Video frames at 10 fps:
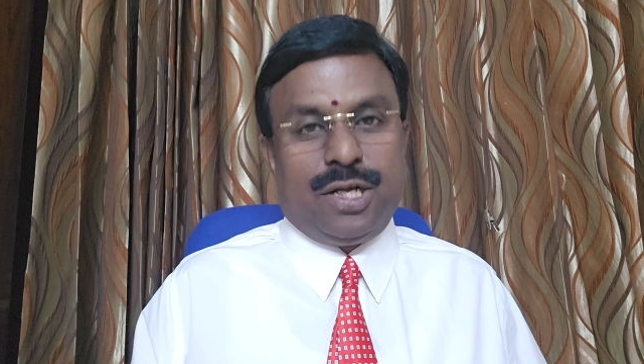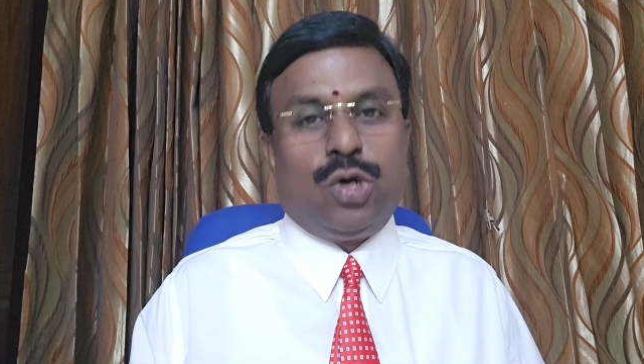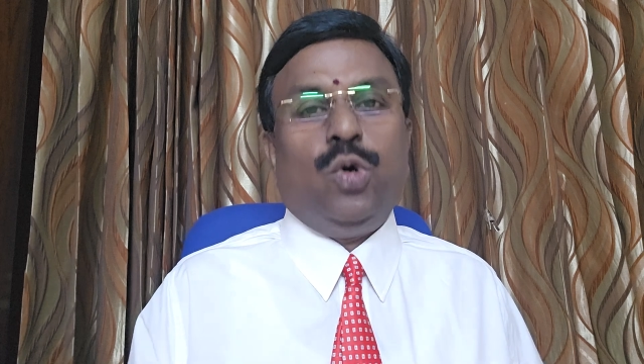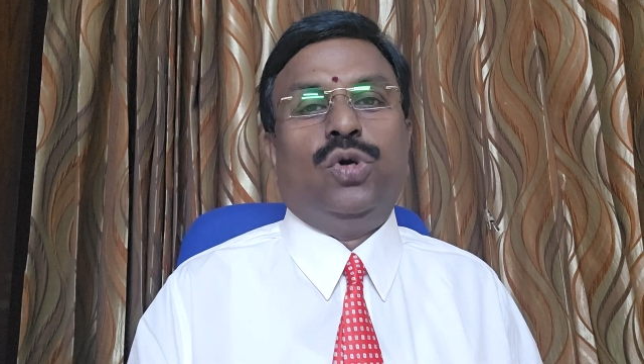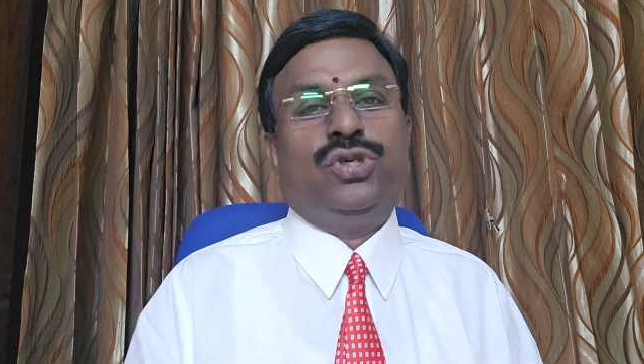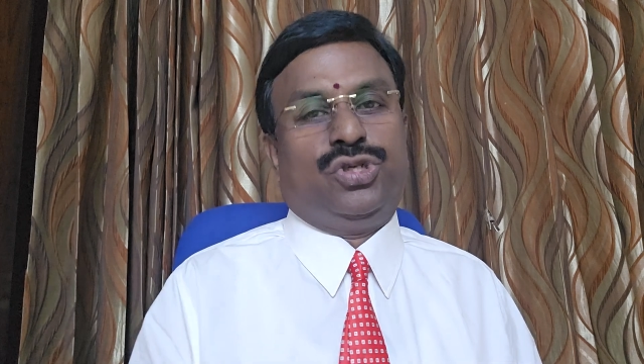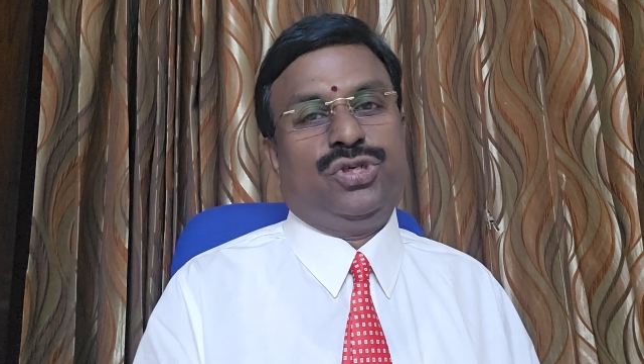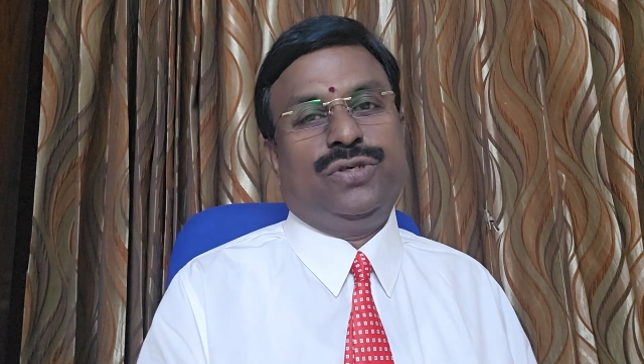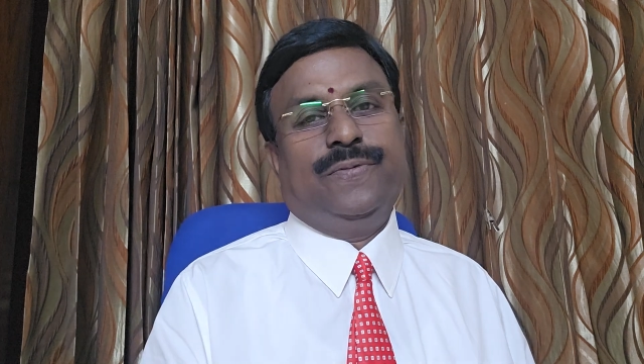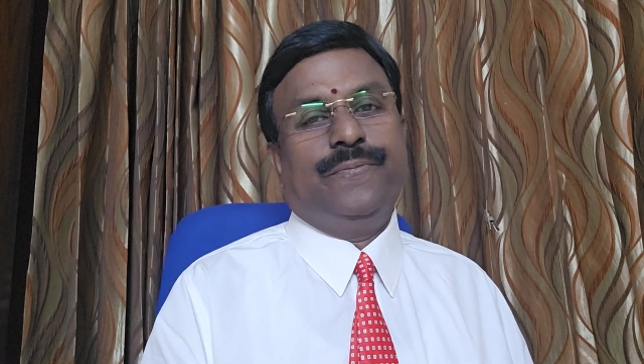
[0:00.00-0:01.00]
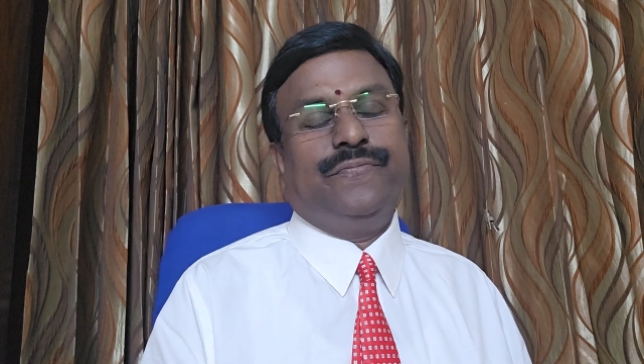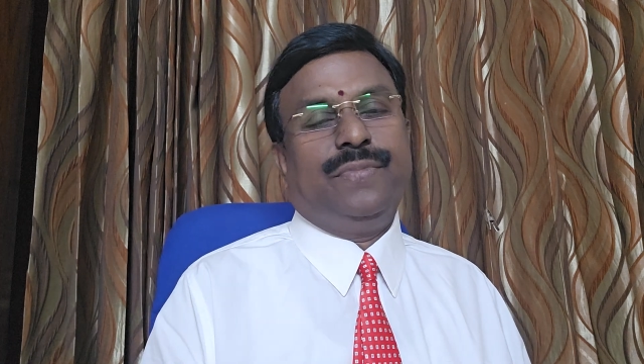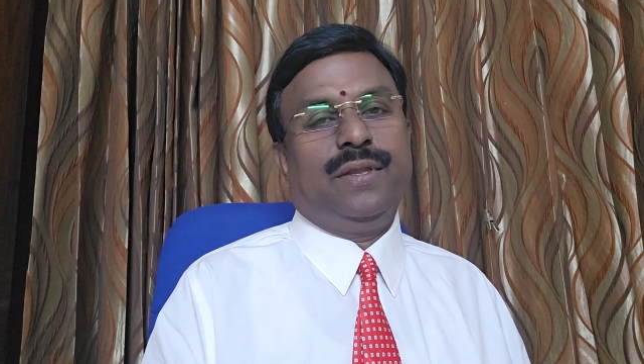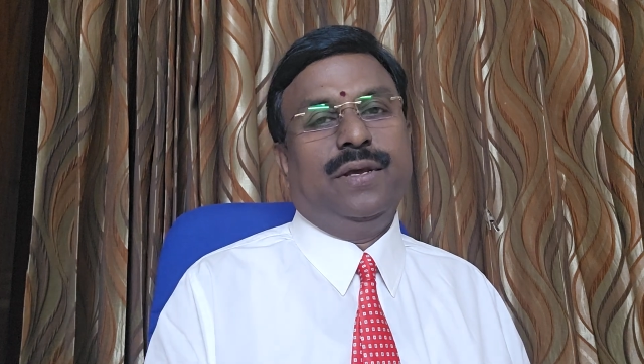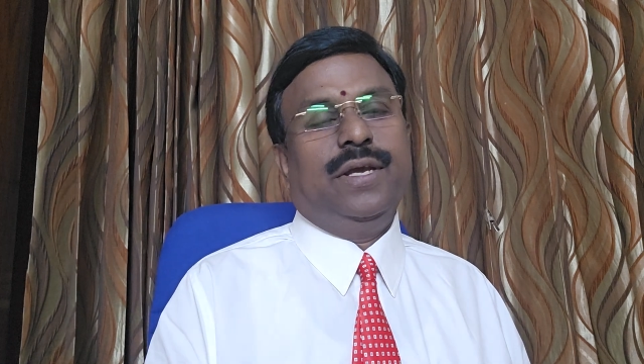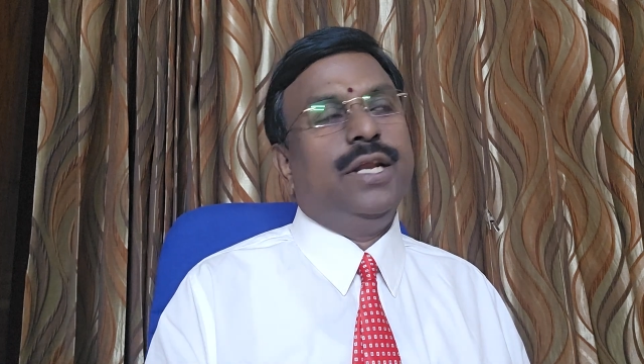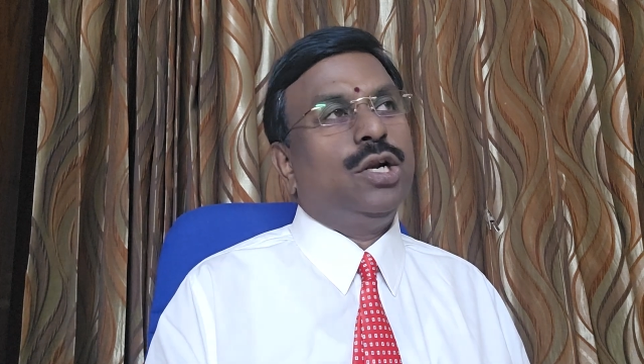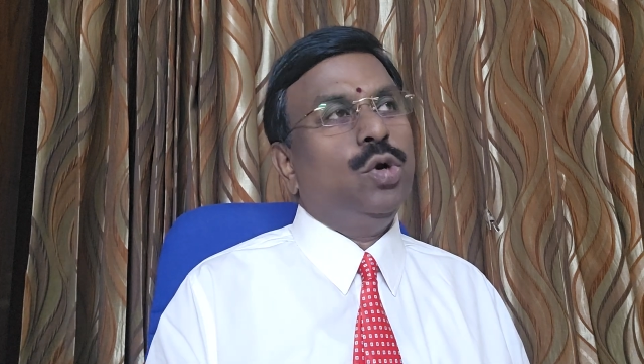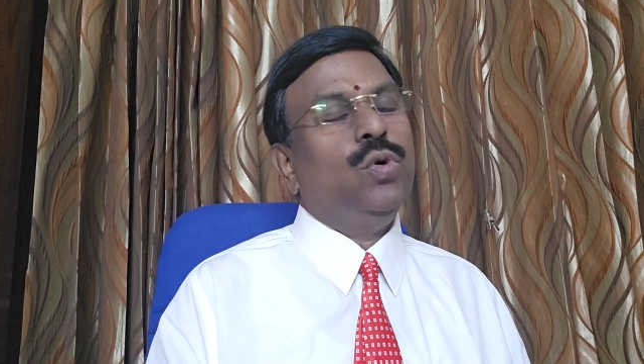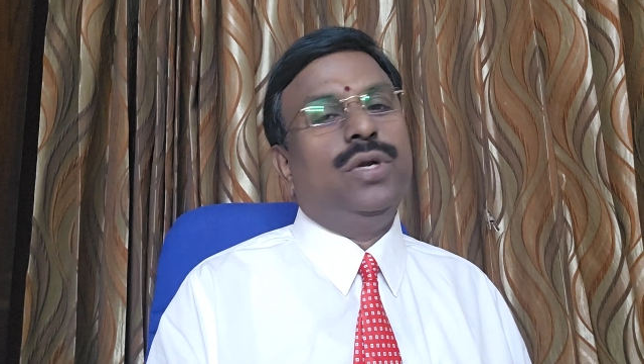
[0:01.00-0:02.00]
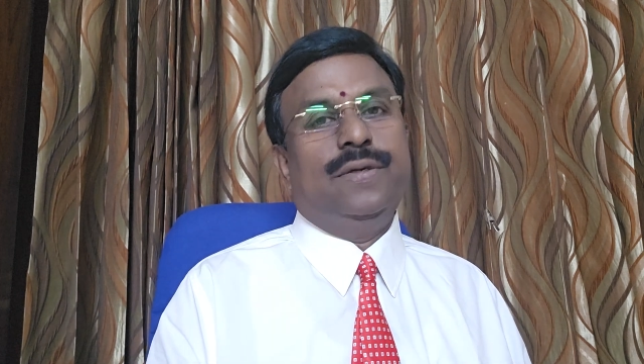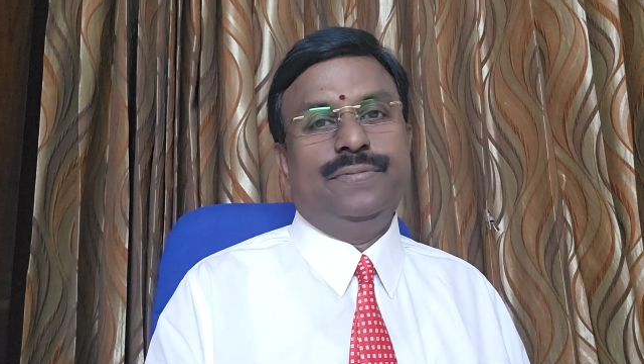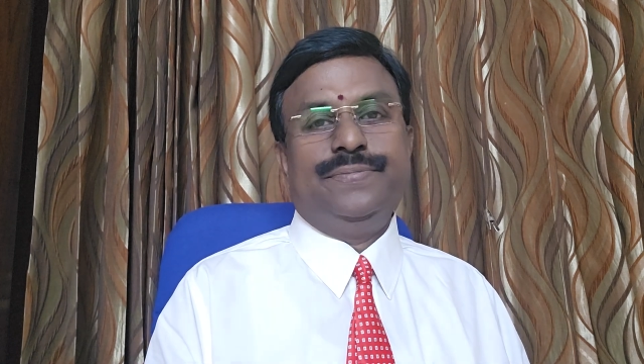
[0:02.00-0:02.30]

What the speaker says: the courts include